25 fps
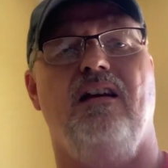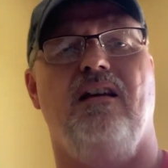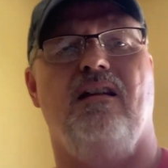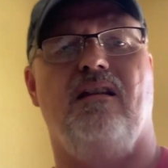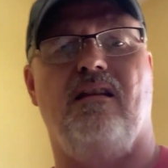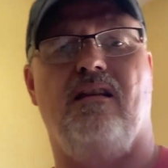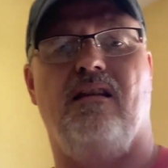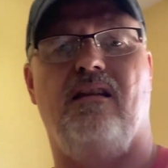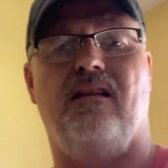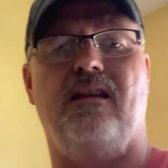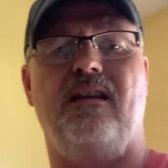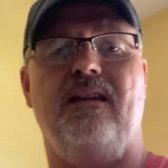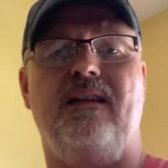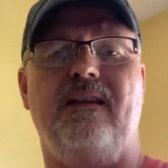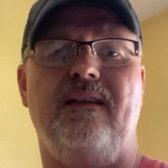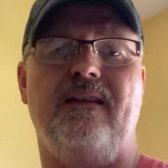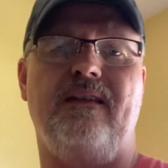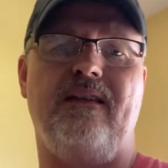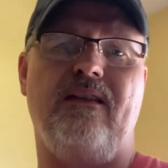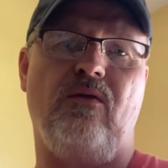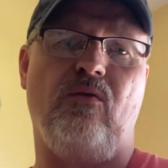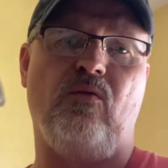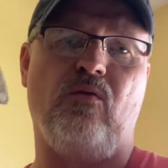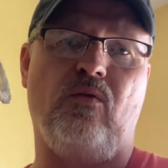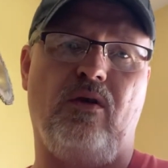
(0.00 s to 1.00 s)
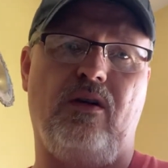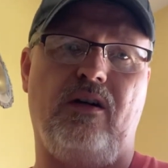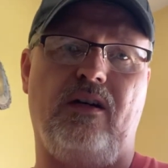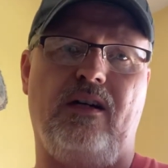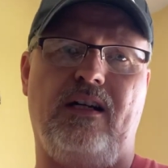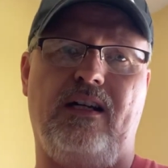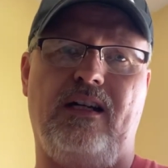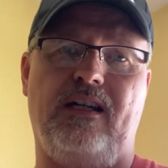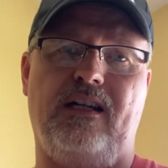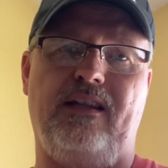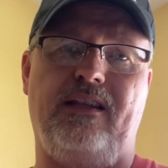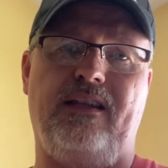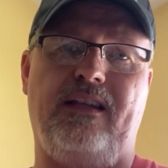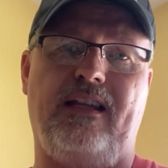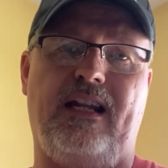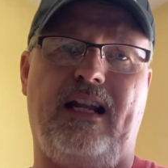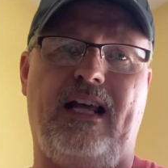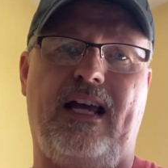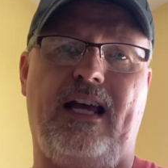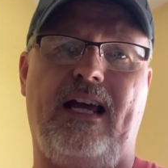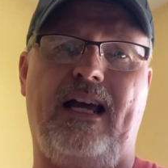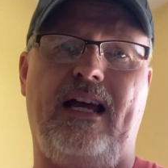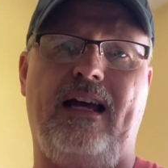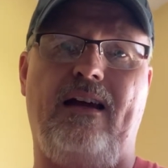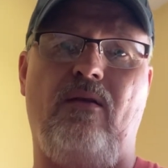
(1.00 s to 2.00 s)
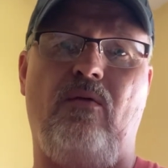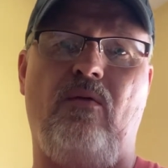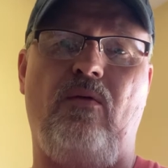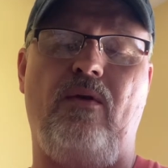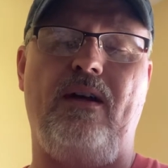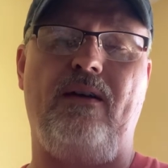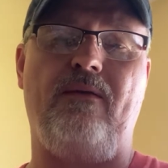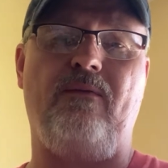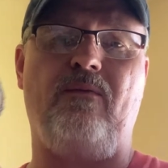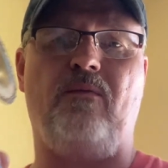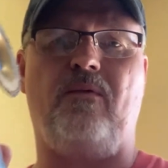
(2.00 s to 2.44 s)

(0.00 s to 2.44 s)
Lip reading: This is the one that I went